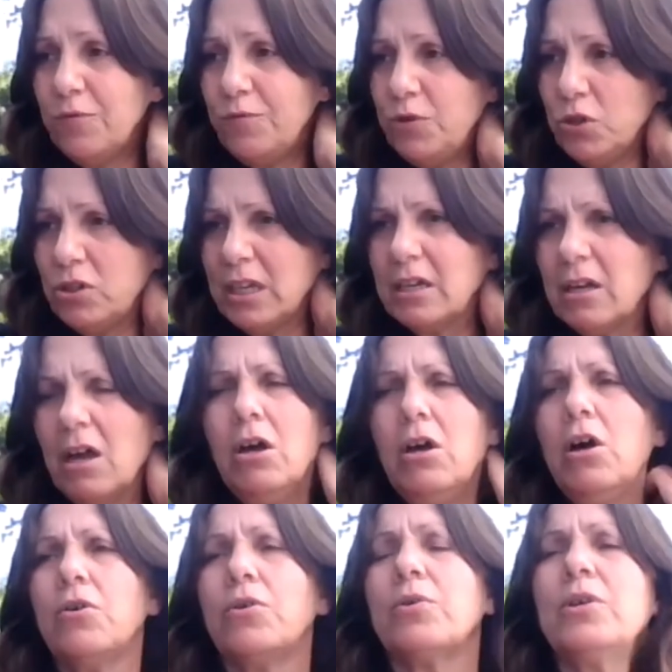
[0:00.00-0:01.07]
if you think,
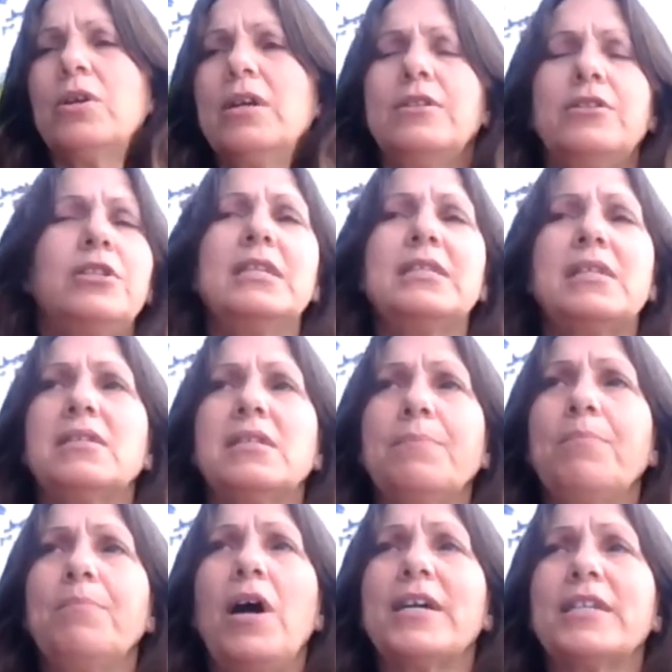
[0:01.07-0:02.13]
oh, this is
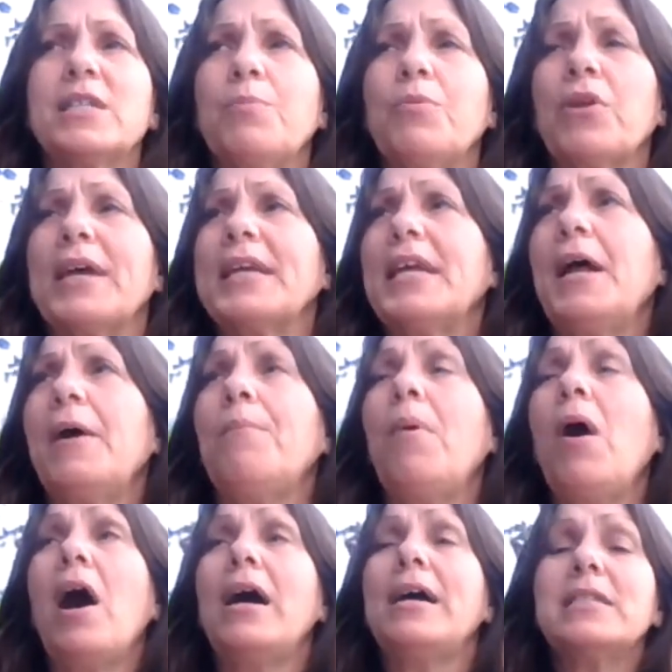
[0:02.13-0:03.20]
impossible, I cannot
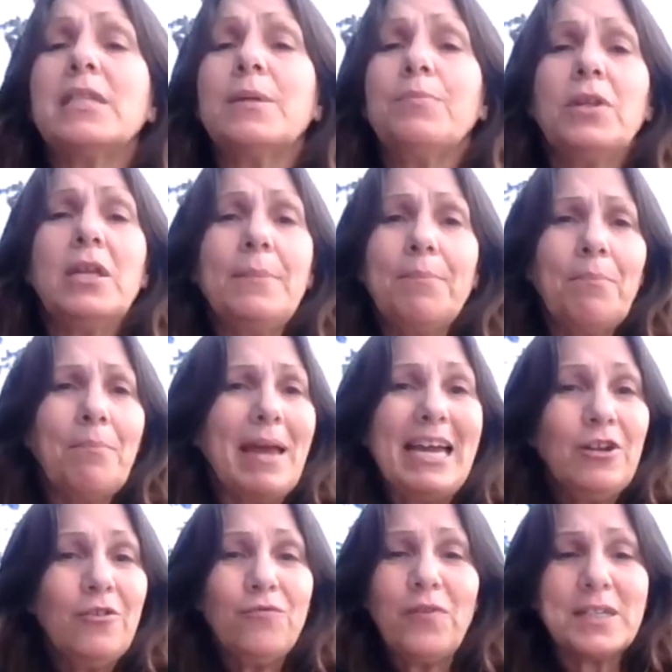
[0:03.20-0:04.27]
possibly
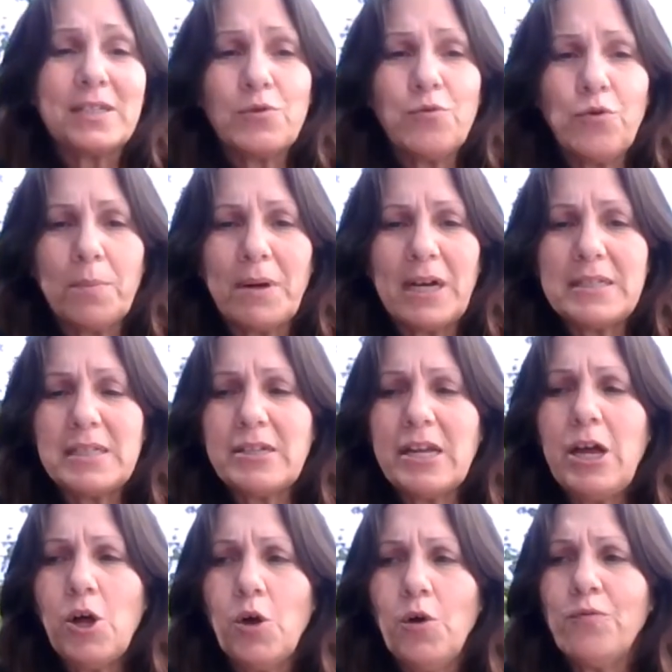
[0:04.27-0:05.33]
manifest for
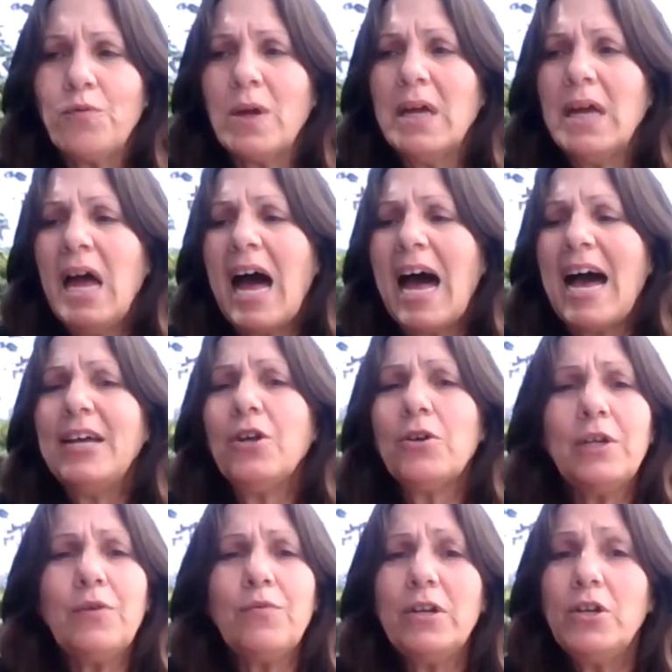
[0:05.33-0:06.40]
myself, I
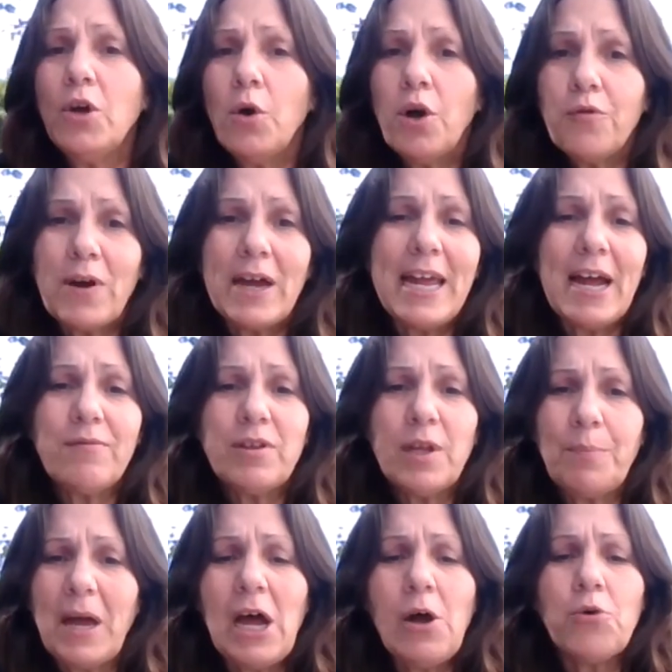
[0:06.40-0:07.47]
don't even know if I have
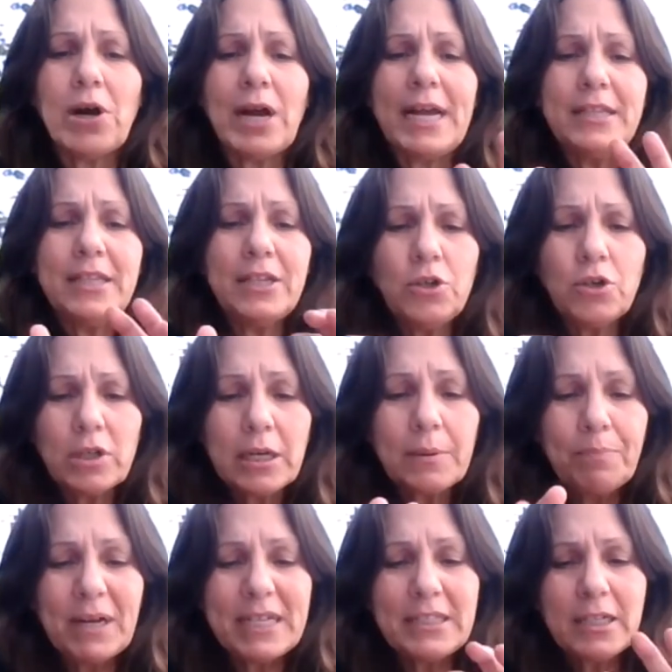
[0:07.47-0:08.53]
the power. And then you're like
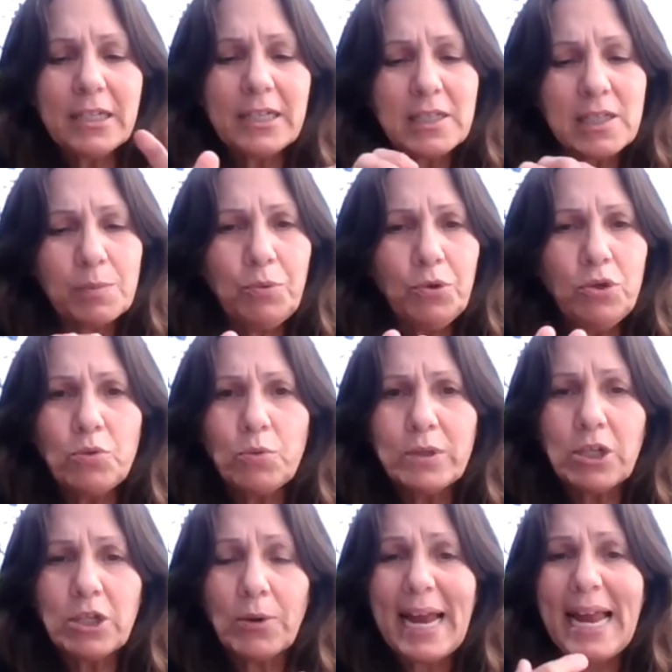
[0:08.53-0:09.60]
bending a spoon
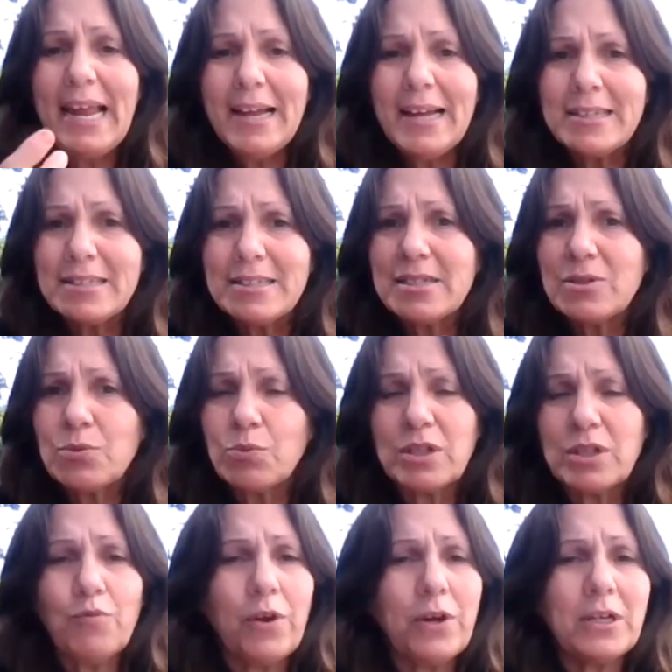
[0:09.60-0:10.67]
with your hands
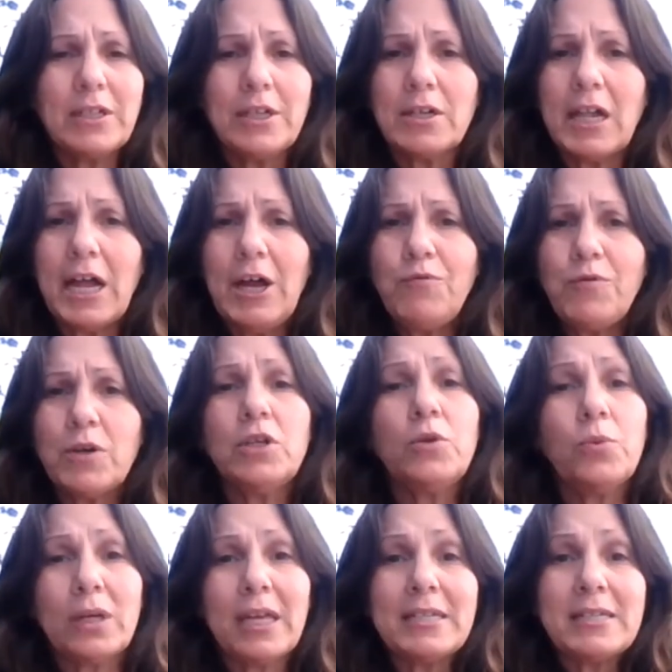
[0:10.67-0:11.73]
with very little effort,
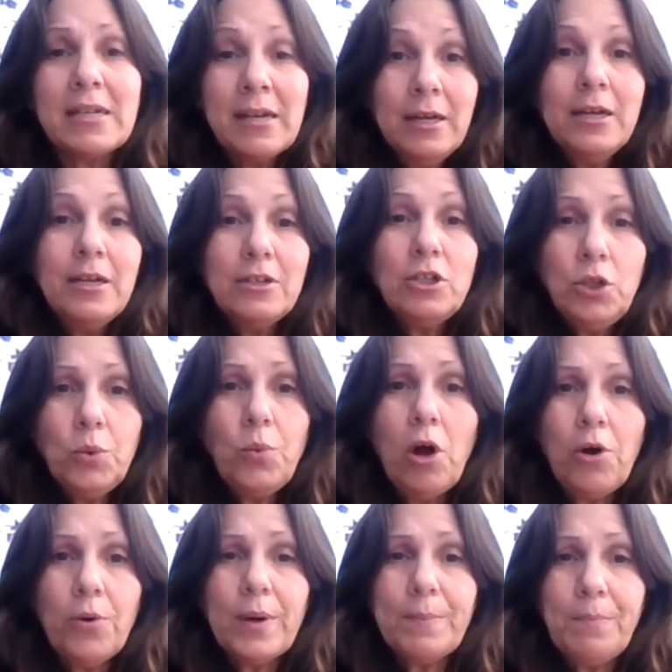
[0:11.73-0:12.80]
you realize, you
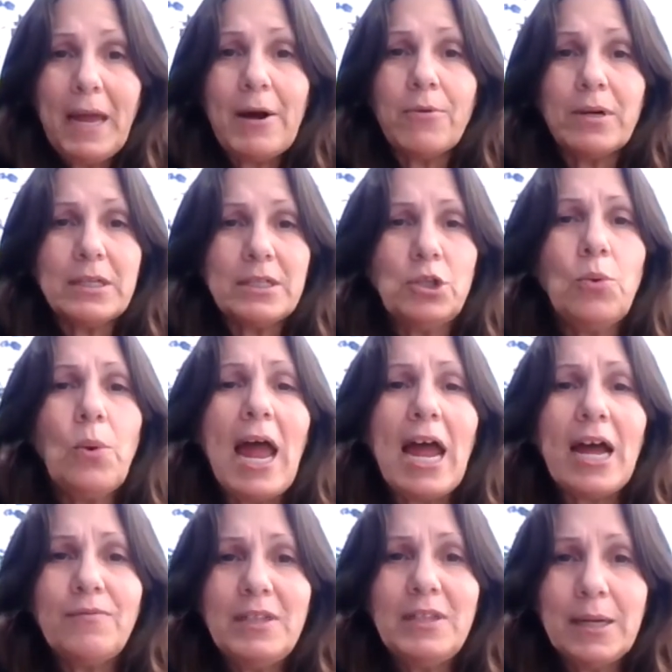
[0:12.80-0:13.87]
are empowered. You
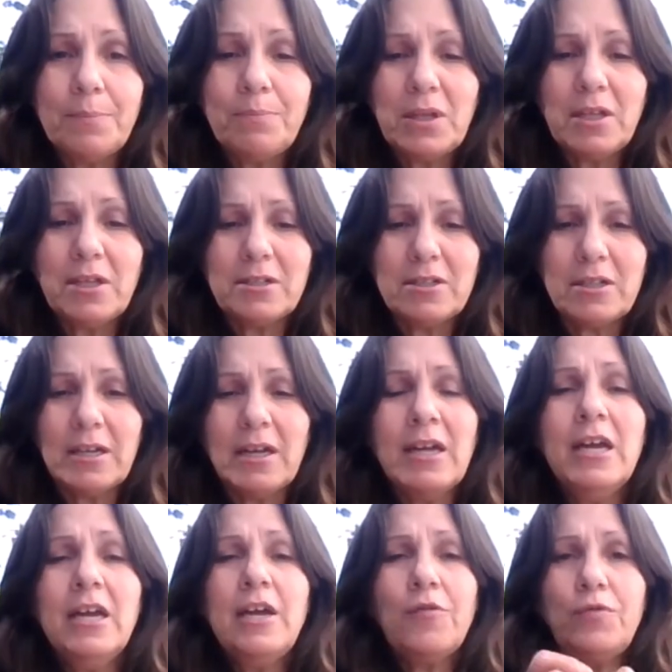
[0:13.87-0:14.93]
have the ability.
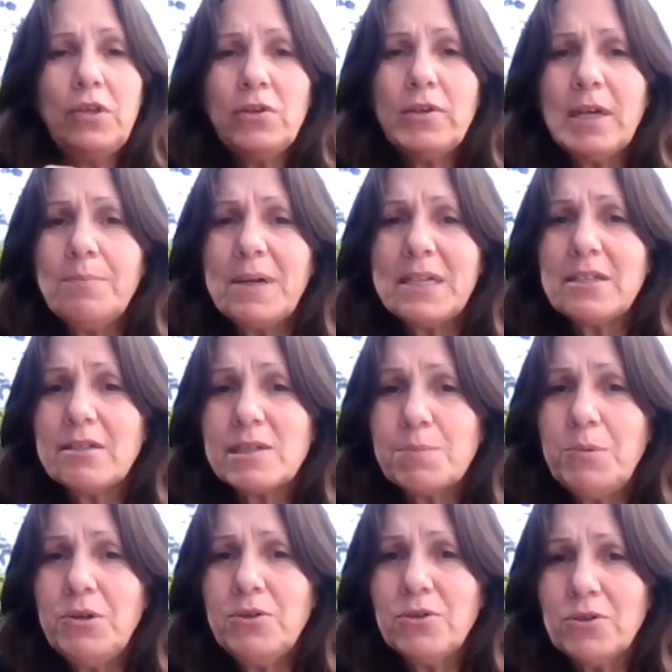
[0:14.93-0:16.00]
If you can bend the
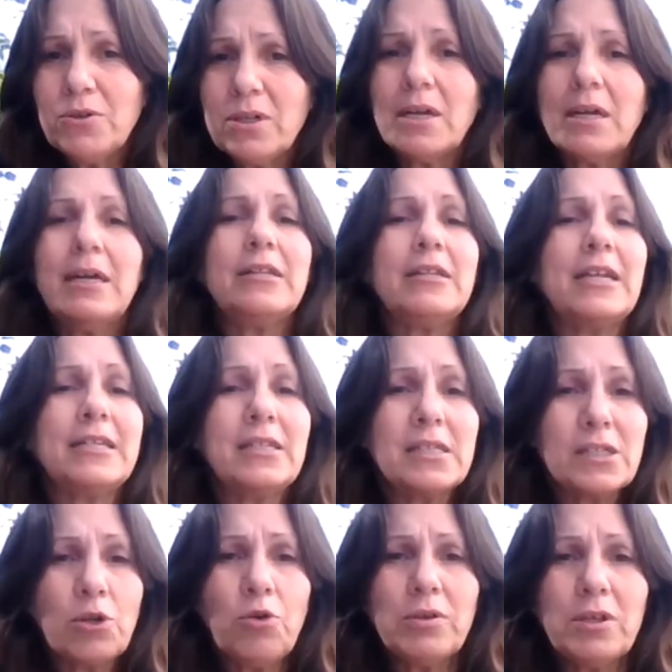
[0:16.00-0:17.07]
spoon,
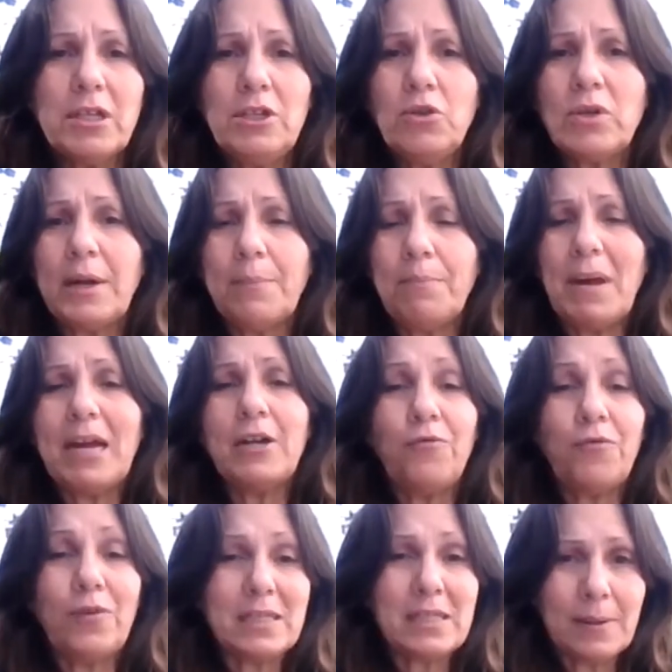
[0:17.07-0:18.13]
then certainly you can
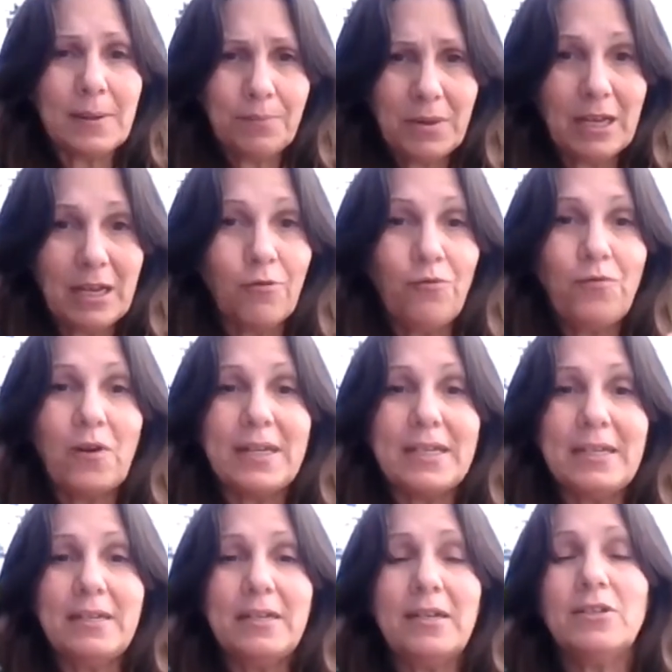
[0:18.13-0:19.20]
manifest something
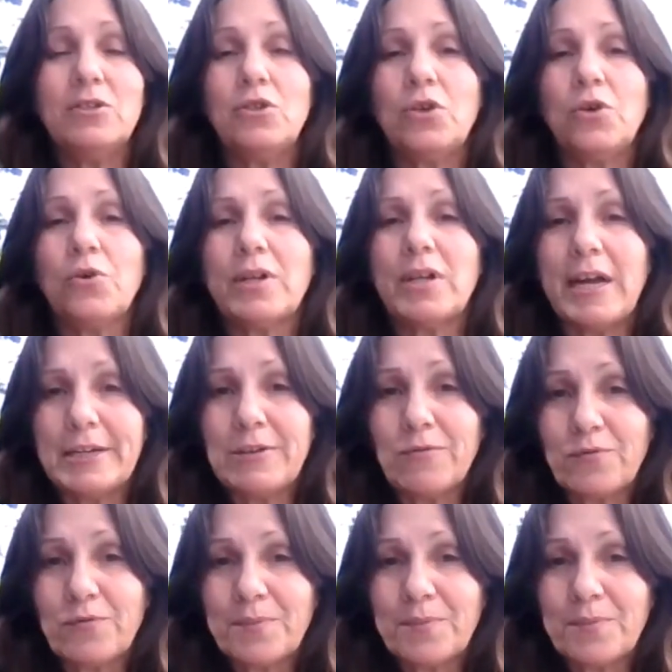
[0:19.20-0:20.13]
fun into your life.